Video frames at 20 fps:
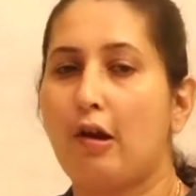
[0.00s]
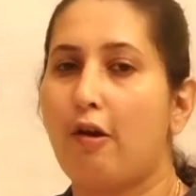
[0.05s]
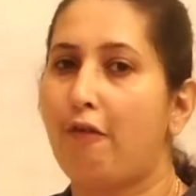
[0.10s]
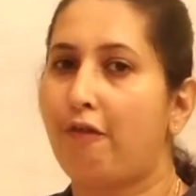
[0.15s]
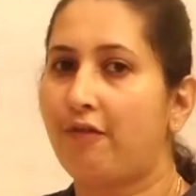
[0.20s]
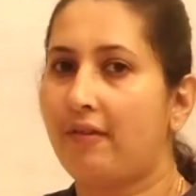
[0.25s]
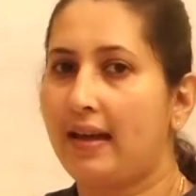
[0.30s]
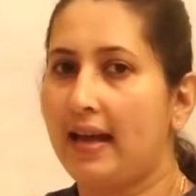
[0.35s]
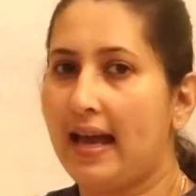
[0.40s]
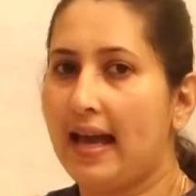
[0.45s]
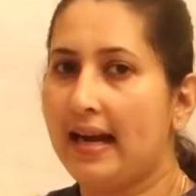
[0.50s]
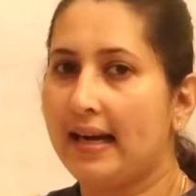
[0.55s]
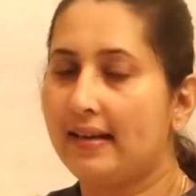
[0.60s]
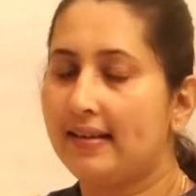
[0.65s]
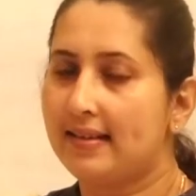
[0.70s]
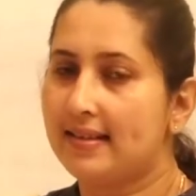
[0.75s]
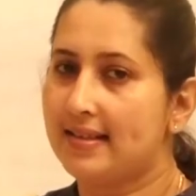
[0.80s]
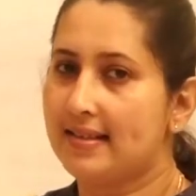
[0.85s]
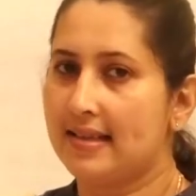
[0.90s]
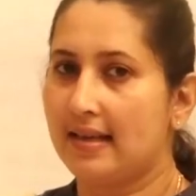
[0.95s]
of
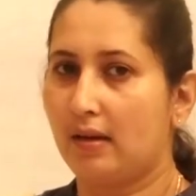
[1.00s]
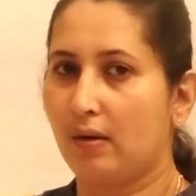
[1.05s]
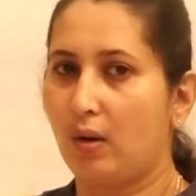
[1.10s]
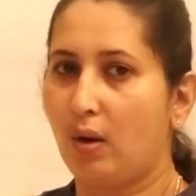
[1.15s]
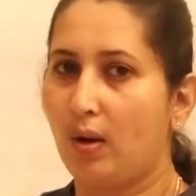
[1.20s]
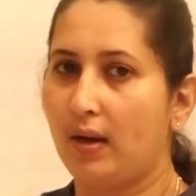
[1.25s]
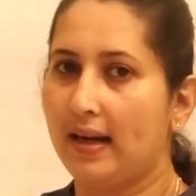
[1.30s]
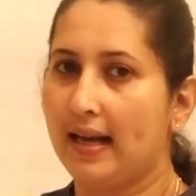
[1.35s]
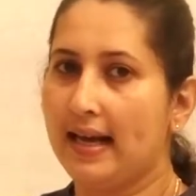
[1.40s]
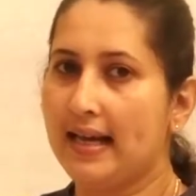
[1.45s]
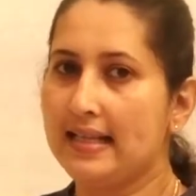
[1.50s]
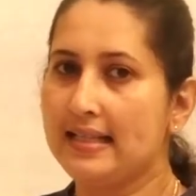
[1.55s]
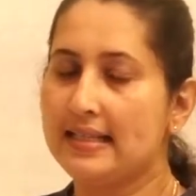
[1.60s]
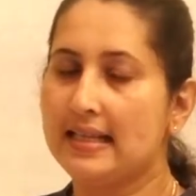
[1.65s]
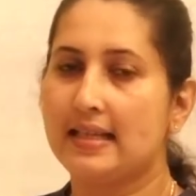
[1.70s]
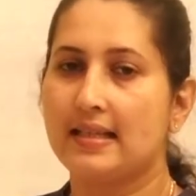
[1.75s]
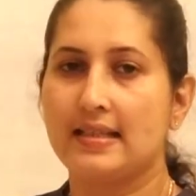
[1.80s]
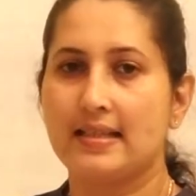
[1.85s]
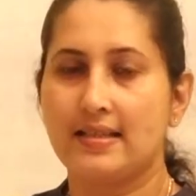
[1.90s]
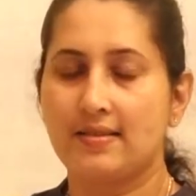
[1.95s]
characters are called as
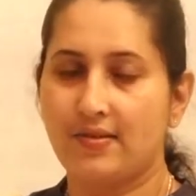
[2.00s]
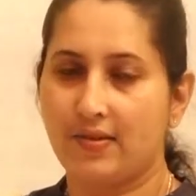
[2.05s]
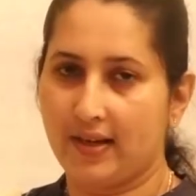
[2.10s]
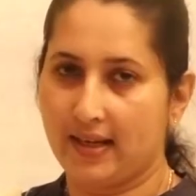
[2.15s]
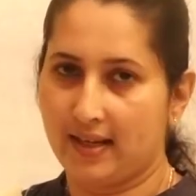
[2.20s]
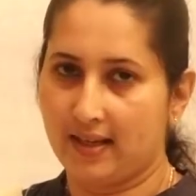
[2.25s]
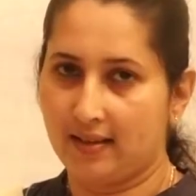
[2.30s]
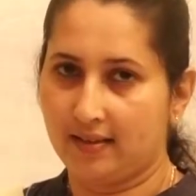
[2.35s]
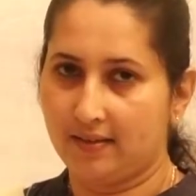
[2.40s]
string.